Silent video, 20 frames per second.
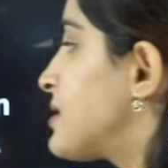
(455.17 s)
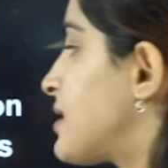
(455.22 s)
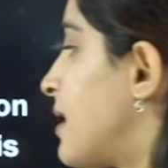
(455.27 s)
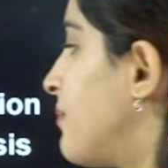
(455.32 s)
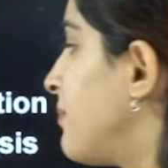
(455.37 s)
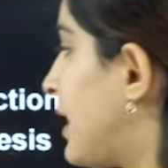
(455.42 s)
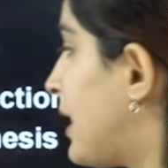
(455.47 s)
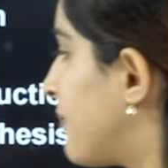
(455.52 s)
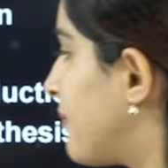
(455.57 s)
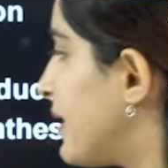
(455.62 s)

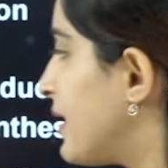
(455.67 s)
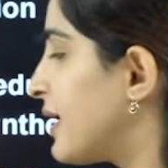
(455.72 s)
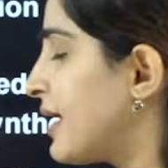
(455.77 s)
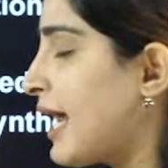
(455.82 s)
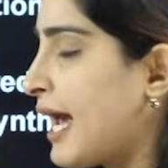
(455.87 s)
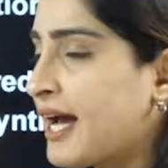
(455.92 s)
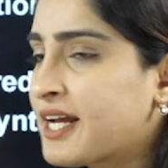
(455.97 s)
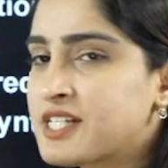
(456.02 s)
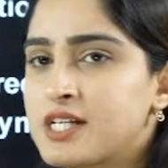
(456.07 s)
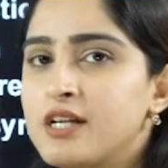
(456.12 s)
some naming
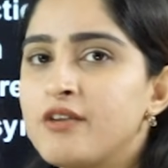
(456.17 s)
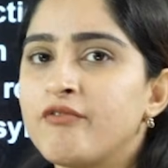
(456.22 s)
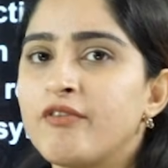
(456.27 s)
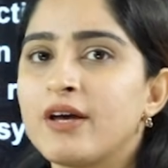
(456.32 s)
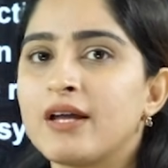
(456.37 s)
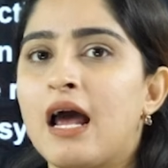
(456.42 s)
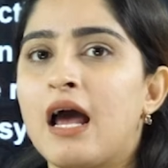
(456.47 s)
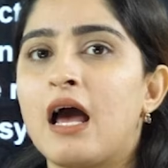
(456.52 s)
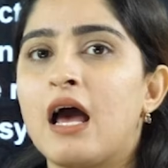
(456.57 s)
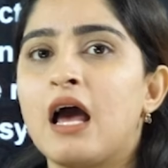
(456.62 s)
reaction
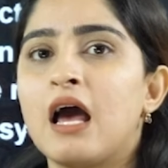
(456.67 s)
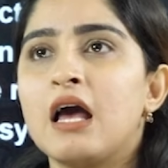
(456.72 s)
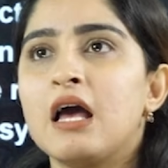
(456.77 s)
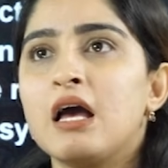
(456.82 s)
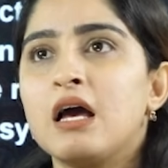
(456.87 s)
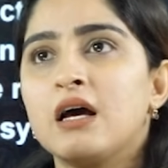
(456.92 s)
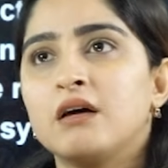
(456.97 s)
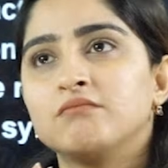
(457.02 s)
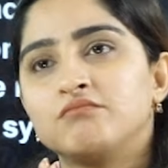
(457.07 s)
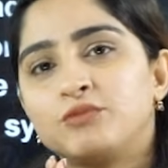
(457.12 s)
where
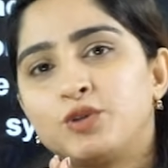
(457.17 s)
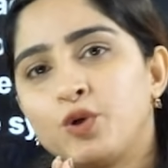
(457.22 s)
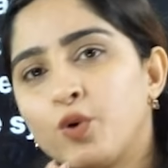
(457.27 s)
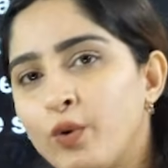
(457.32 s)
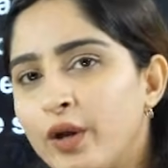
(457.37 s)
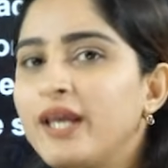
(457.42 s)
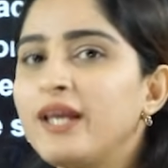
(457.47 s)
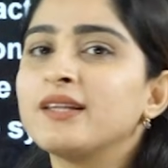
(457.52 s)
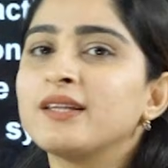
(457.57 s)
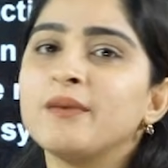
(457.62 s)

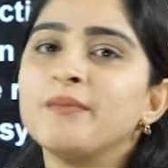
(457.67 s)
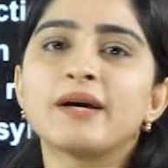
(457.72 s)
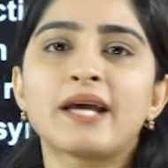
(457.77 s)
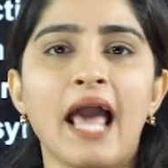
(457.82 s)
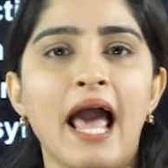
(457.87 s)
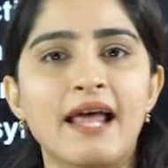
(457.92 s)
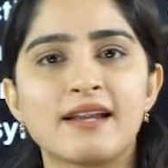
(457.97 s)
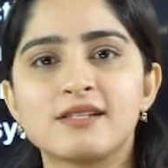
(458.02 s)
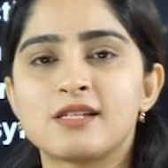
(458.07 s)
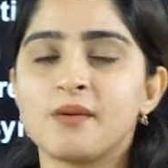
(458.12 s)
doing the
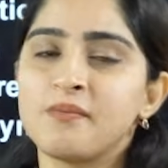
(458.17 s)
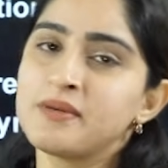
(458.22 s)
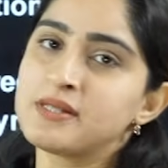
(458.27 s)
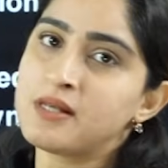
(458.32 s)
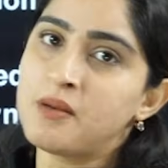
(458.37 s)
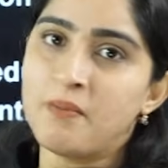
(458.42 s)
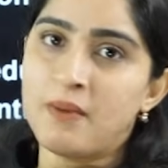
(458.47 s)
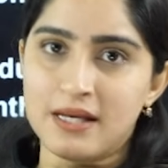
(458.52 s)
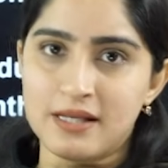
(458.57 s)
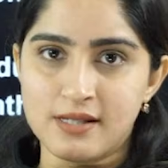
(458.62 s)
mechanism is a
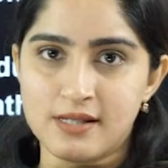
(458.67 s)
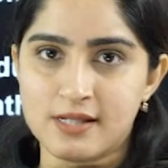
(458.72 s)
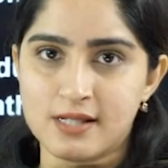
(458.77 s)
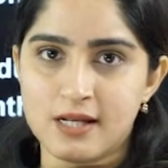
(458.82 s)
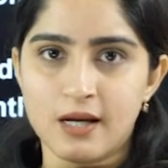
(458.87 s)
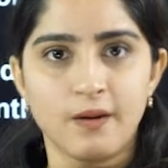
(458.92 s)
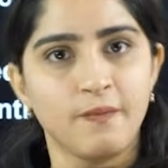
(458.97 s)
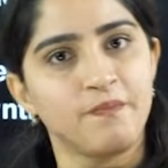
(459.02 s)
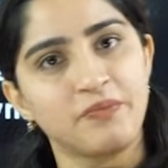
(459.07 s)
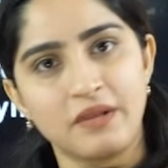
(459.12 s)
must,
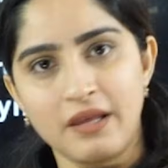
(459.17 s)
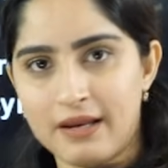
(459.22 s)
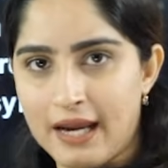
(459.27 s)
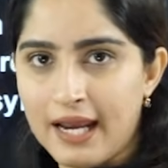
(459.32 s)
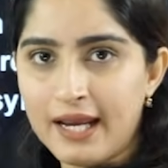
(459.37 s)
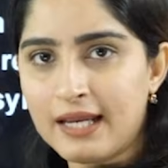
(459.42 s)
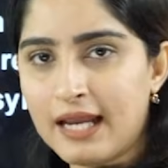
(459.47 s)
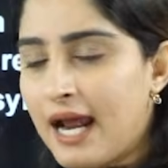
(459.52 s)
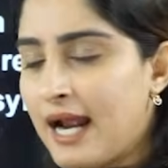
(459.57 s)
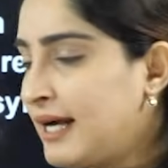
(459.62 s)

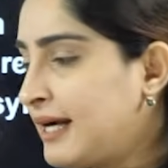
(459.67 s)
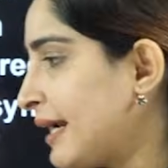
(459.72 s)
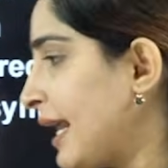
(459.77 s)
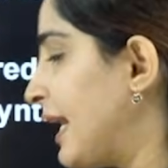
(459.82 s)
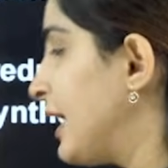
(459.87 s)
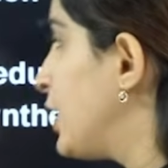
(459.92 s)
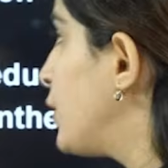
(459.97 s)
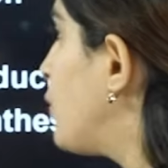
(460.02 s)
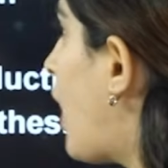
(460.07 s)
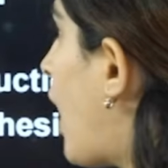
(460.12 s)
right? I'll tell
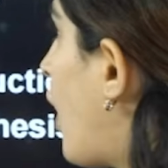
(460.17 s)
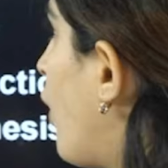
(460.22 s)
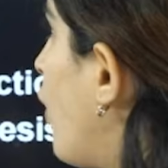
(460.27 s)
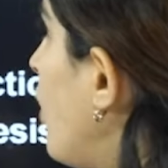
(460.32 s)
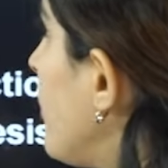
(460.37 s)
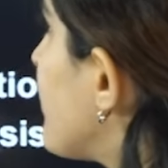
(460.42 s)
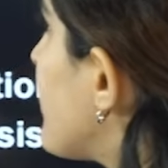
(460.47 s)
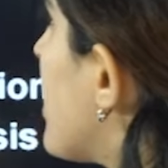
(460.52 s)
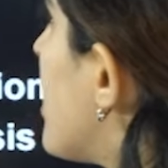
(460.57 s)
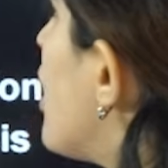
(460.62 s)
you
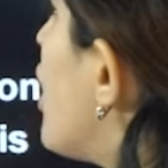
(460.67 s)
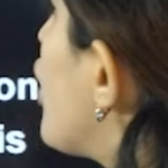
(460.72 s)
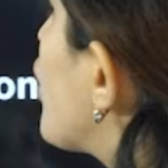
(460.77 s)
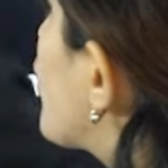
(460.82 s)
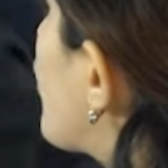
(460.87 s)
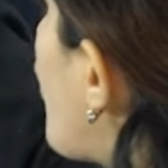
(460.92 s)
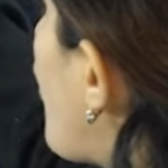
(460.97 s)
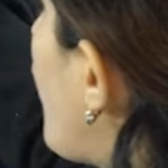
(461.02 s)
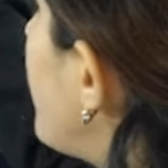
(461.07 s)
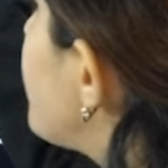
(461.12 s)
how.
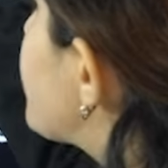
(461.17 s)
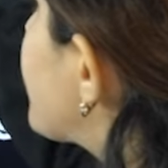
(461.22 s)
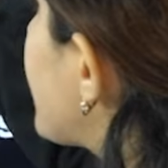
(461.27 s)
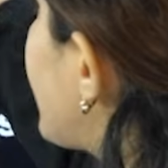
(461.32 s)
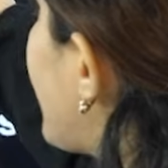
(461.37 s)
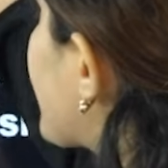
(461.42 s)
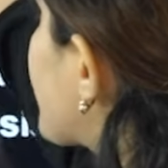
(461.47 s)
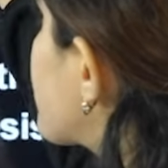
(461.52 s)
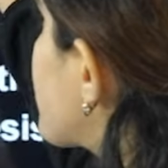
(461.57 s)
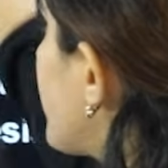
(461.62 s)
Kolbe's
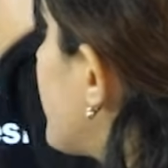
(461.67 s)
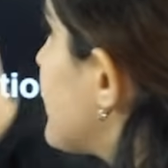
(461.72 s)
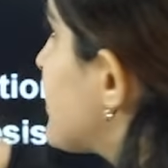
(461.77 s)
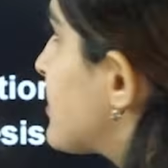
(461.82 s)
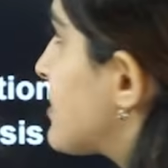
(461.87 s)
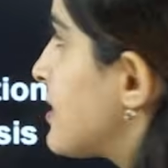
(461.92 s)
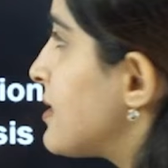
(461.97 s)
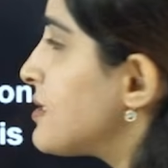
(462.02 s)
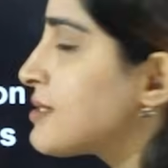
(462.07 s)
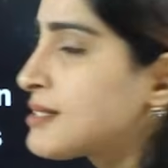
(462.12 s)

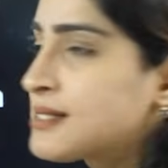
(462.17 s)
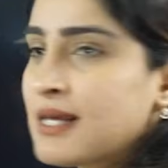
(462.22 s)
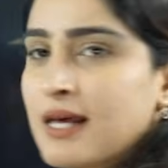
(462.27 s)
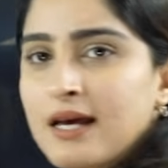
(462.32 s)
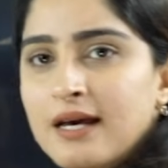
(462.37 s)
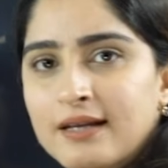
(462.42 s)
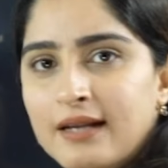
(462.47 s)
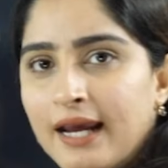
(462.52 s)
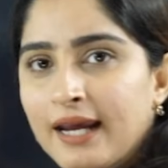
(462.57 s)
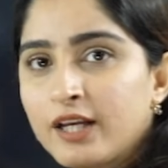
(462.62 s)
electrolysis.
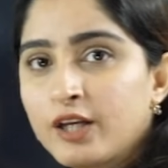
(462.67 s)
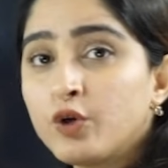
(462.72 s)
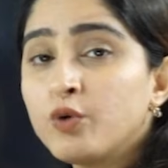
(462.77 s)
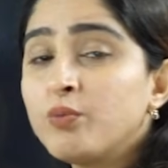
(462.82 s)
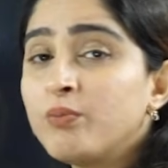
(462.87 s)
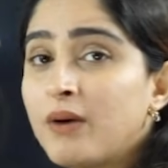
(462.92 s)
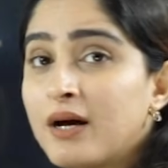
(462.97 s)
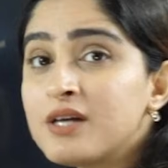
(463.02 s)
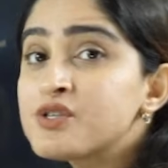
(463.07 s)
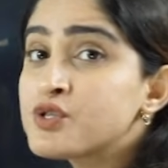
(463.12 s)
Right, you
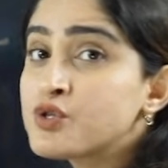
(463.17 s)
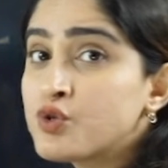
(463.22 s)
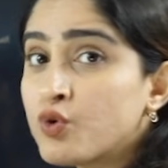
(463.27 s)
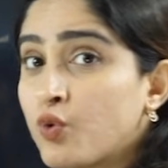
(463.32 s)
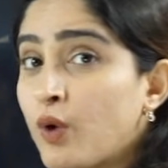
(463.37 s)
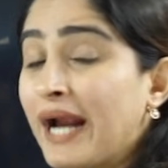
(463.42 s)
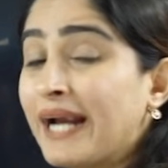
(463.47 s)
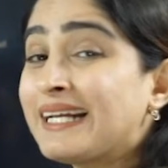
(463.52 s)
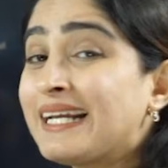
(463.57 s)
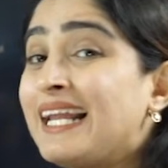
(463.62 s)
must do,
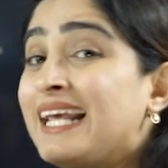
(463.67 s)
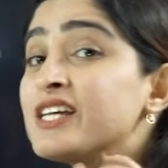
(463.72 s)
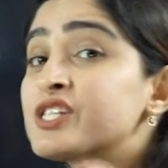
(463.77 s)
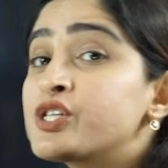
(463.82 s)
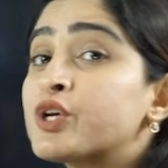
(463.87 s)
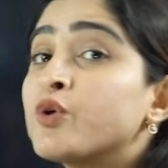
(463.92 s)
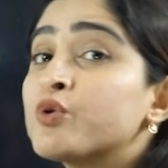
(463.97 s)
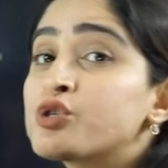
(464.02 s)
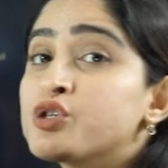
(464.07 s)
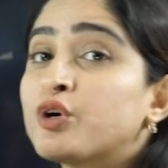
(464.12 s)
at least
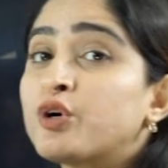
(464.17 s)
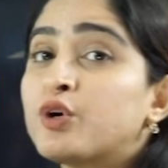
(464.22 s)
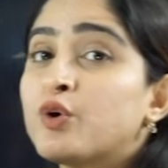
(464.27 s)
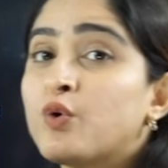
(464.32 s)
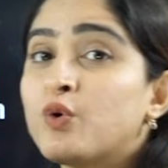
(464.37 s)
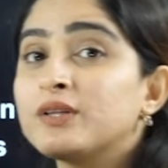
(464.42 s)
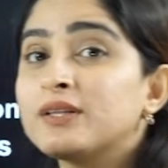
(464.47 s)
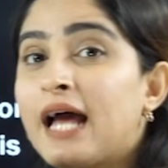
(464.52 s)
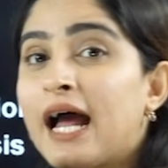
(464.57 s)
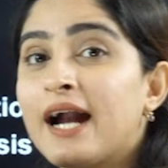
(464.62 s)
you should
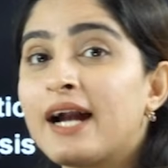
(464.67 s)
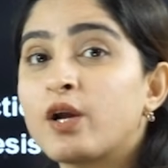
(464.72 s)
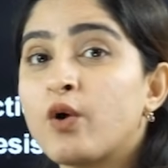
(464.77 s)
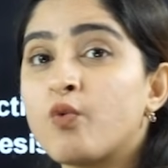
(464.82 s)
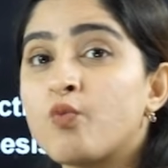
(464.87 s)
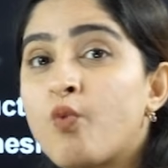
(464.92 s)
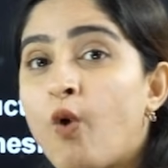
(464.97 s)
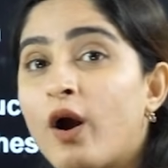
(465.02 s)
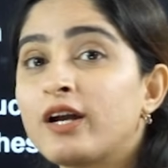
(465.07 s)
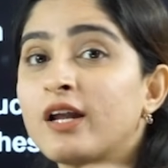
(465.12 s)
know that
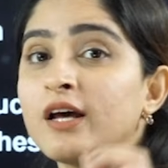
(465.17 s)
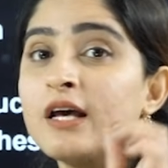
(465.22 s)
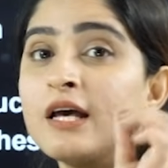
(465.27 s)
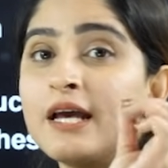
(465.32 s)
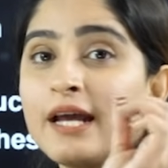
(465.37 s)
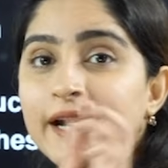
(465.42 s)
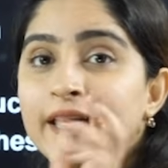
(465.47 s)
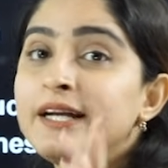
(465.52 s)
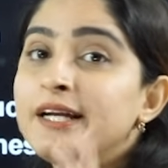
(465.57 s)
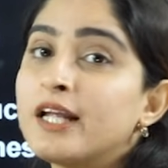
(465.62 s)
what
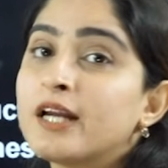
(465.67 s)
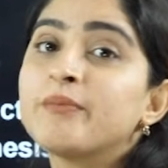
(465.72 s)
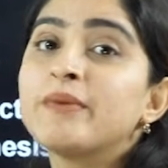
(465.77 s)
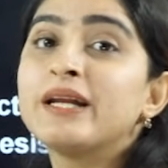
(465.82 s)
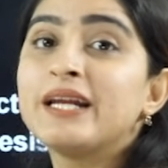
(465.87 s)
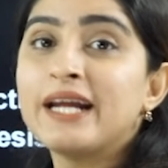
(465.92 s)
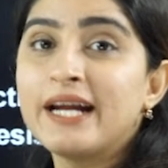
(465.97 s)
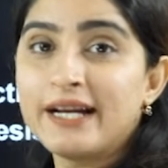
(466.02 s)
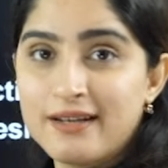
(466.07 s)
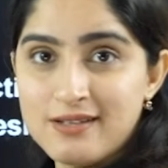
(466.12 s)

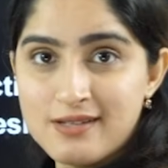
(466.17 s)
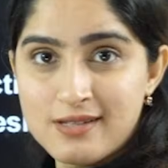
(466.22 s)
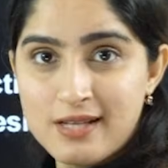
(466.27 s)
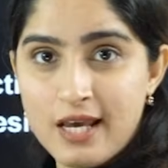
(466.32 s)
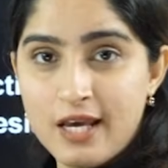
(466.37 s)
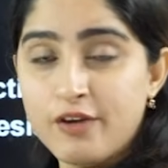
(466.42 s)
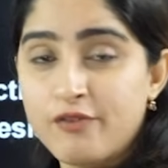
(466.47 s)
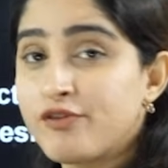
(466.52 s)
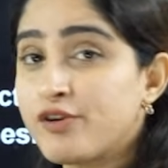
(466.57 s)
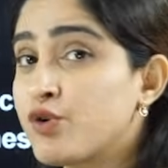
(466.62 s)
intermediate is
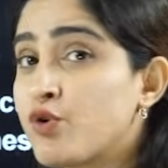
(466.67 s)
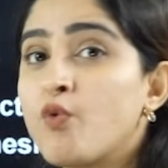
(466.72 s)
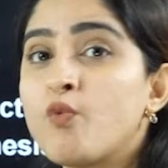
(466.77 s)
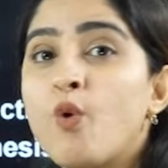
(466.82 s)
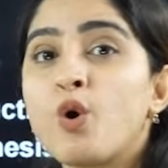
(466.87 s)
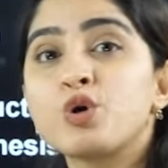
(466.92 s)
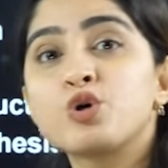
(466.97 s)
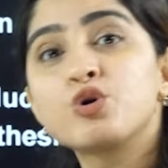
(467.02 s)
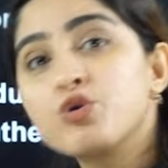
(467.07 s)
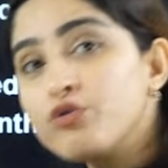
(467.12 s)
here. If you don't
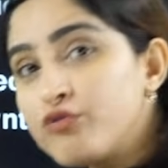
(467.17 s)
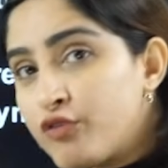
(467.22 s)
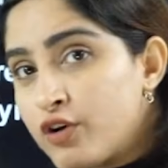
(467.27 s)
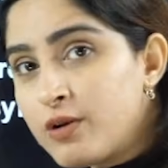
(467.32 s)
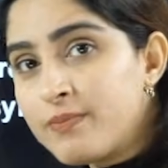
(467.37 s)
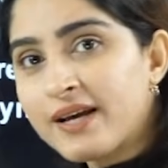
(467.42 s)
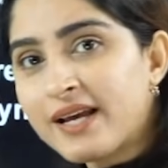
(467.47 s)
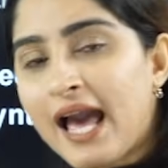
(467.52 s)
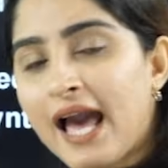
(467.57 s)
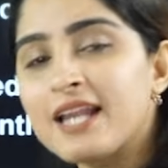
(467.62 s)
want to do full
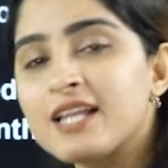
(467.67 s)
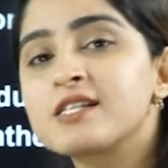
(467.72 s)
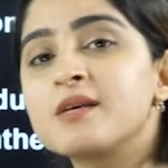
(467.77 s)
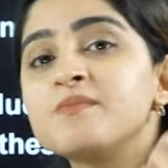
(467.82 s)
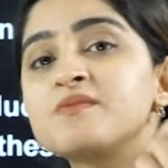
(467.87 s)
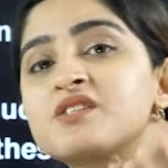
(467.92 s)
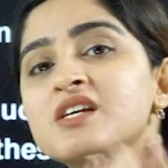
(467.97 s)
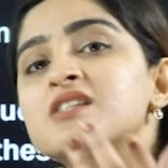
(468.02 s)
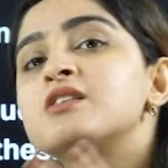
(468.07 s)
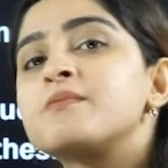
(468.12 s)

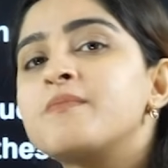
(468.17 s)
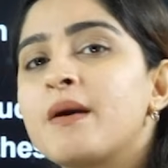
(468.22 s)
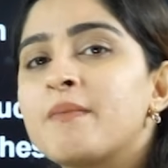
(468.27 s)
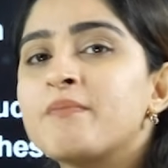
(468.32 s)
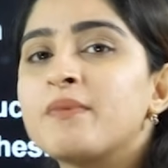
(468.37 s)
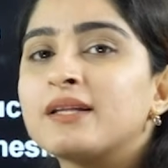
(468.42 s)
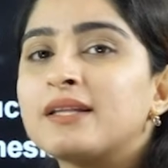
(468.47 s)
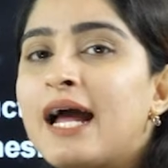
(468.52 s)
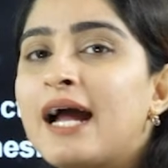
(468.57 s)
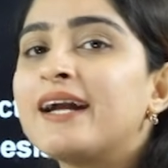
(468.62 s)
mechanism, just
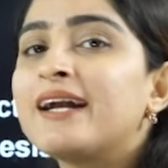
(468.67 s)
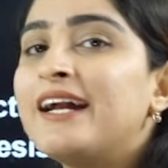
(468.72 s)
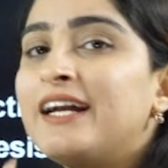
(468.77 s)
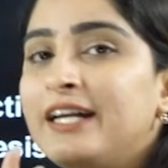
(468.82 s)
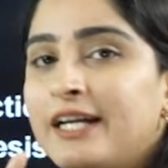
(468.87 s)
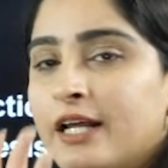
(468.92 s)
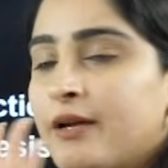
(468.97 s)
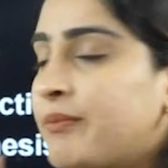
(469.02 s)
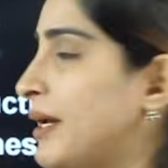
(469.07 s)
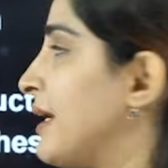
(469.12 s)
remember that
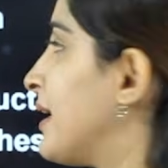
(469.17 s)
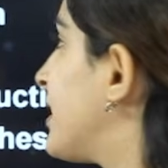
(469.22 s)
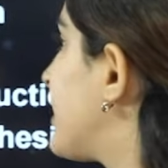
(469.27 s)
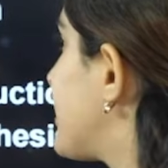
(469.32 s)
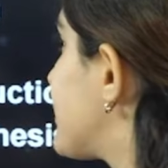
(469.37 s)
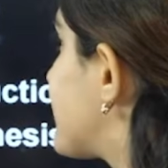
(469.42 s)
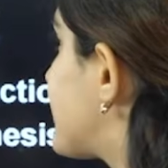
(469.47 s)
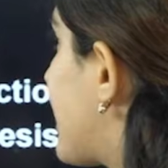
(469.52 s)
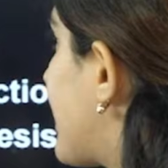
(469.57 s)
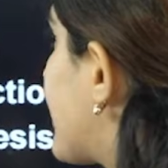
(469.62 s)
intermediate
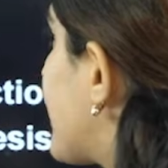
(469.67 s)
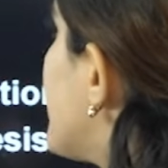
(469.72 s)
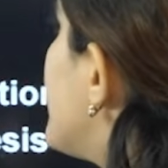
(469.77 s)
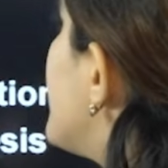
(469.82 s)
is there.